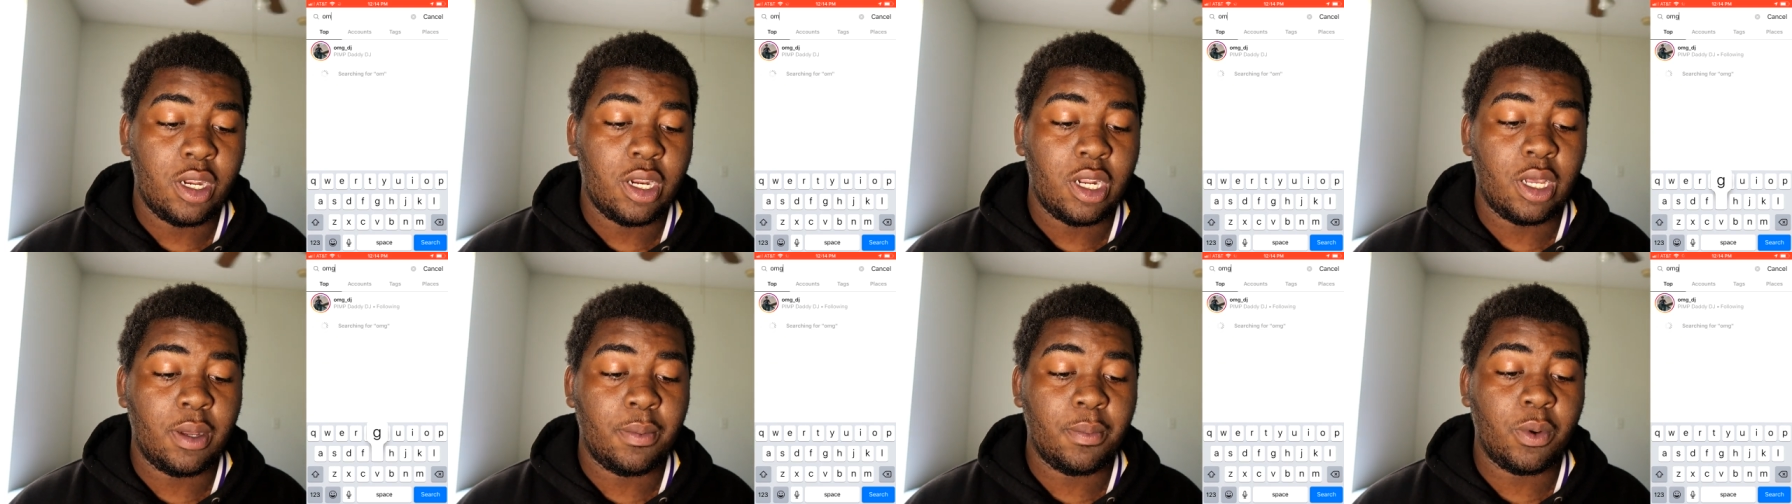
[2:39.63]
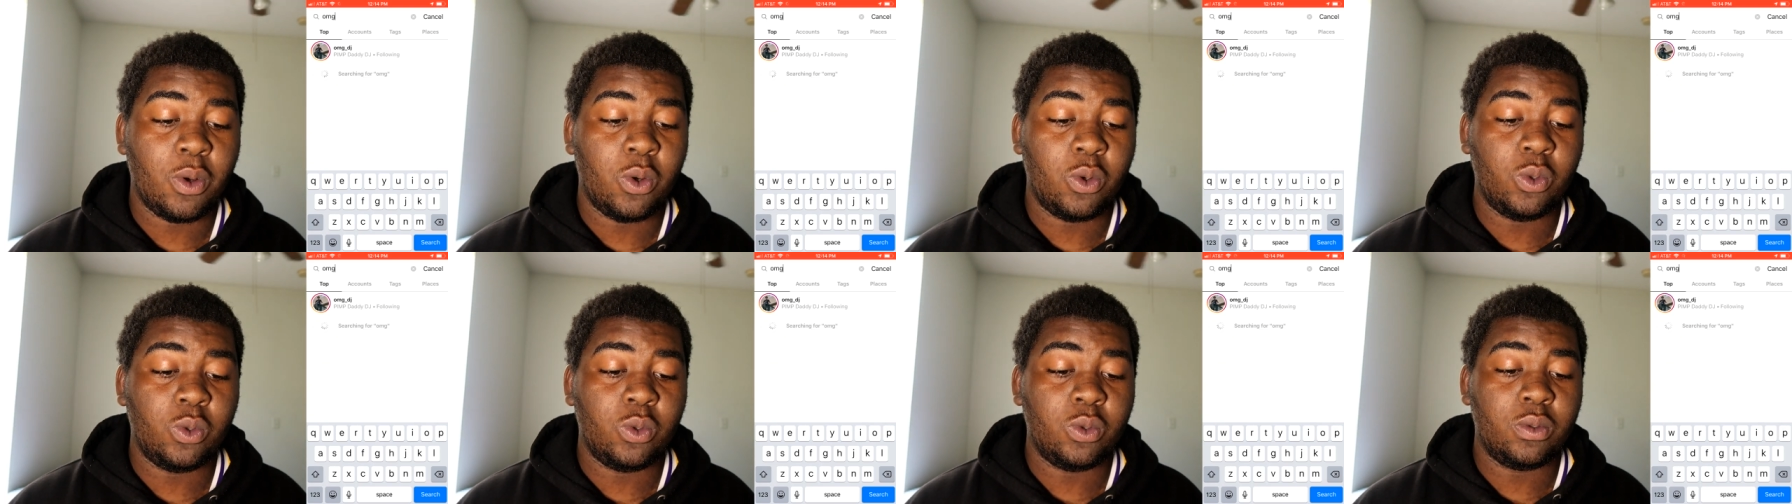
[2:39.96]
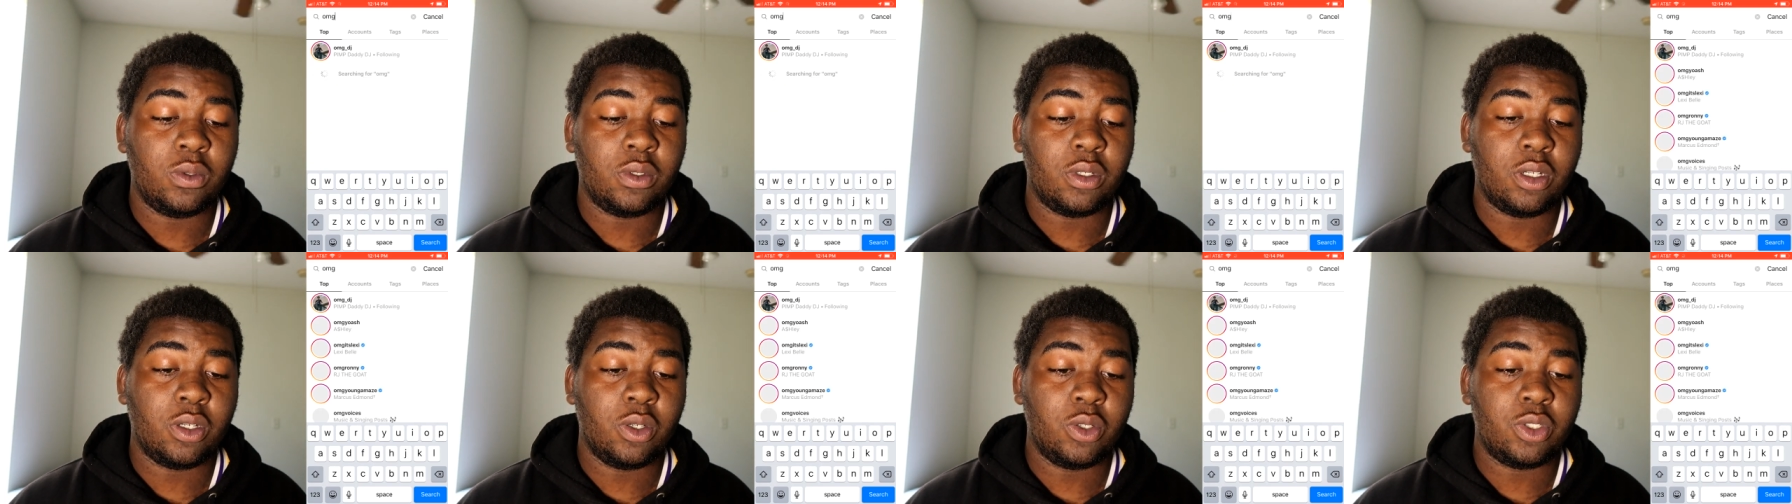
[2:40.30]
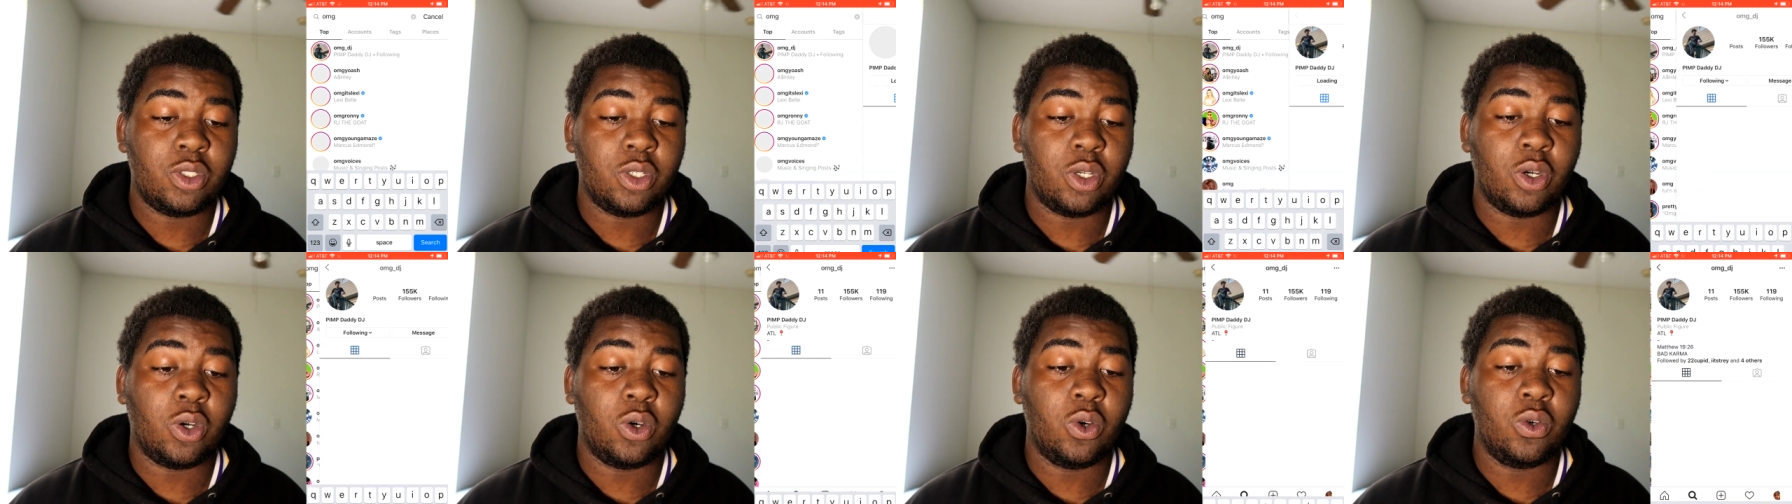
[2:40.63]
I'm gonna go
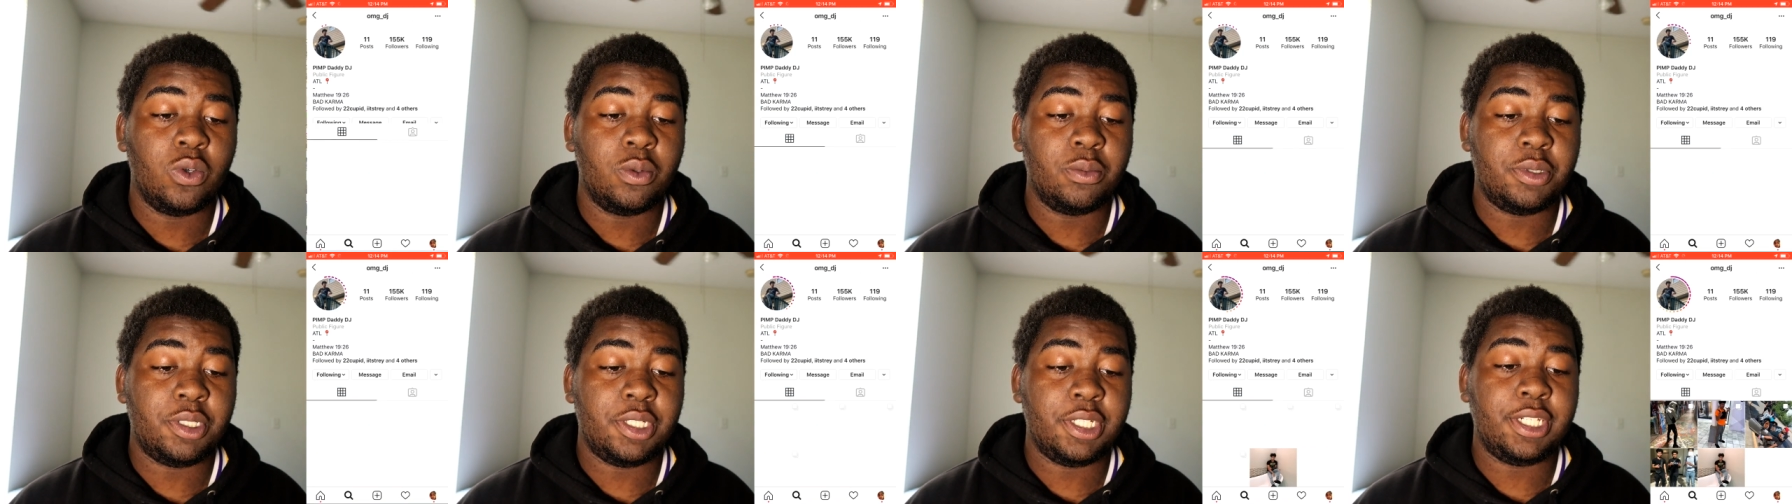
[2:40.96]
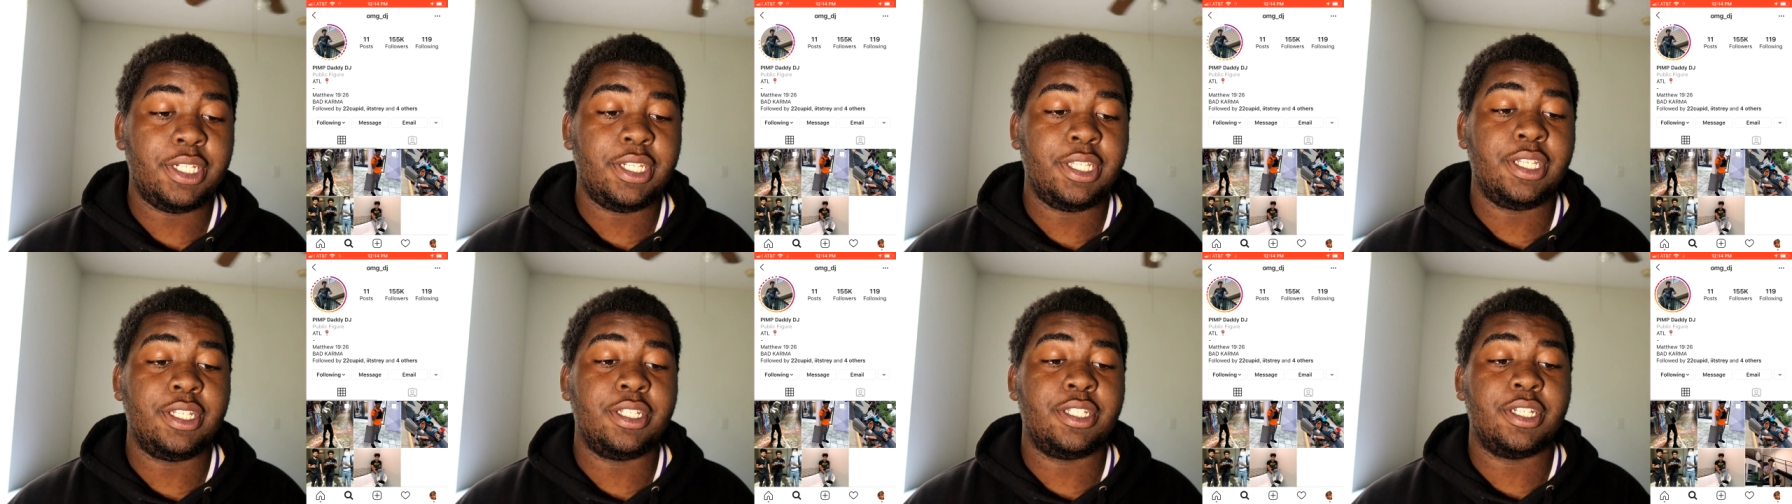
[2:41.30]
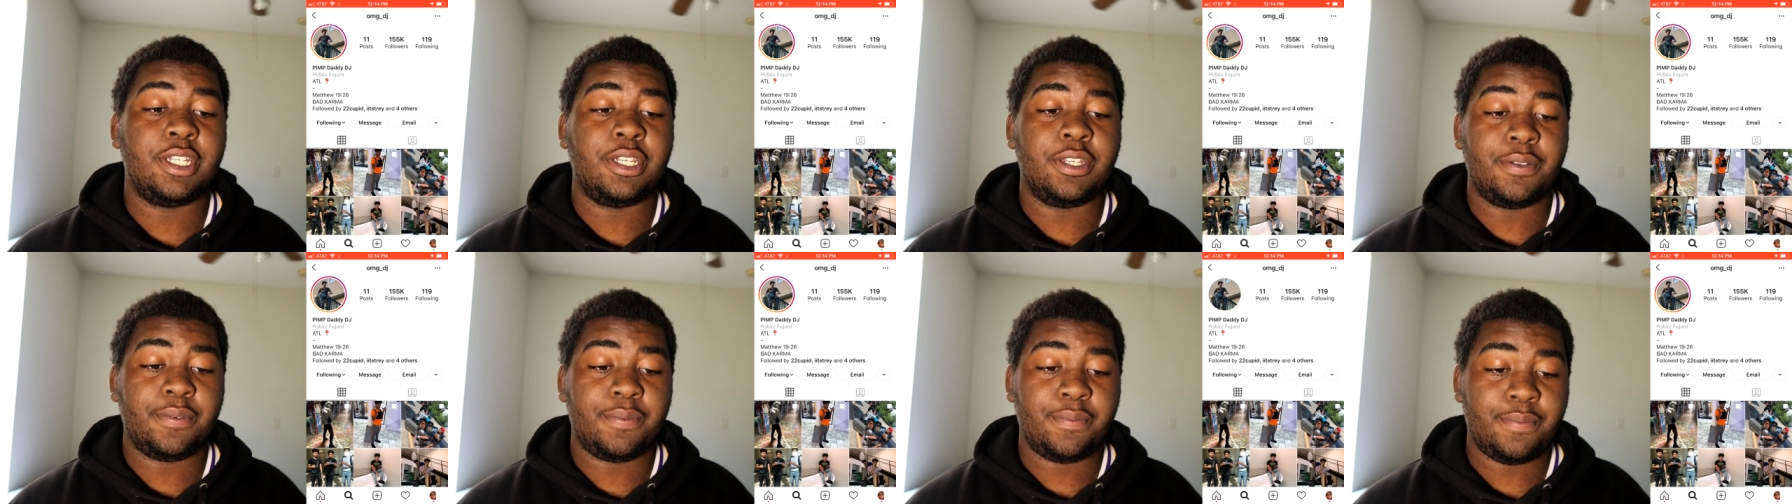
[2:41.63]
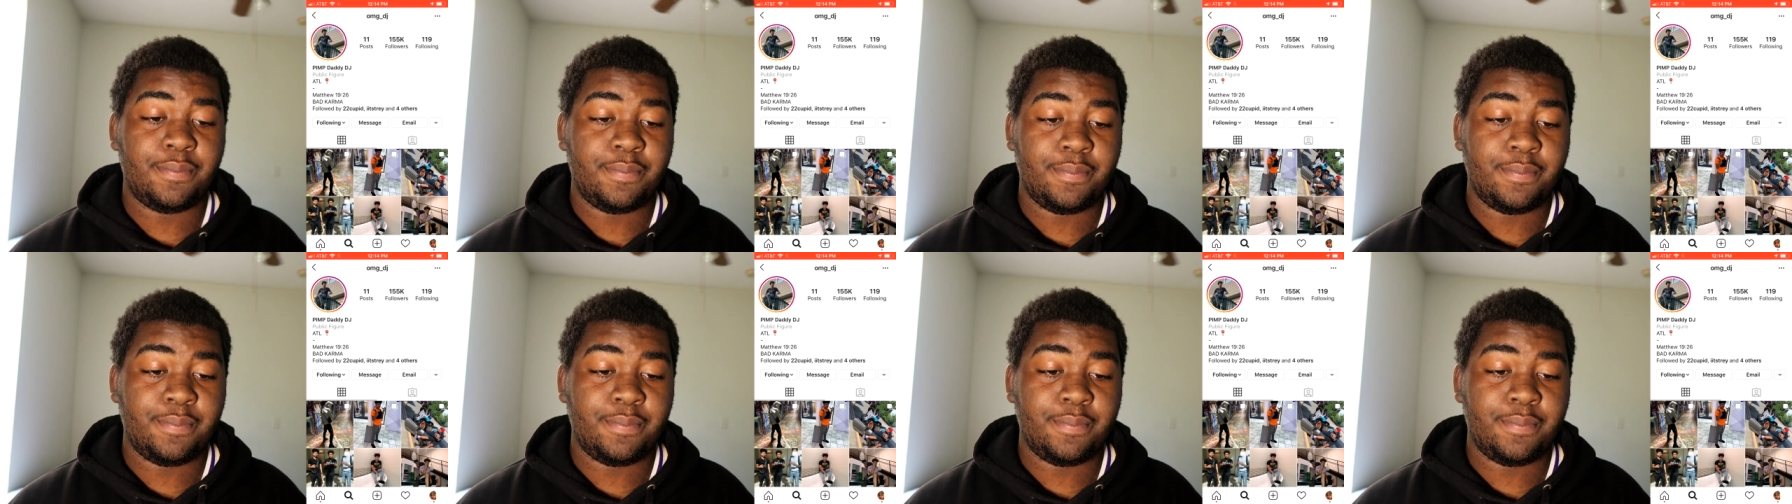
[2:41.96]
to OMG DJ.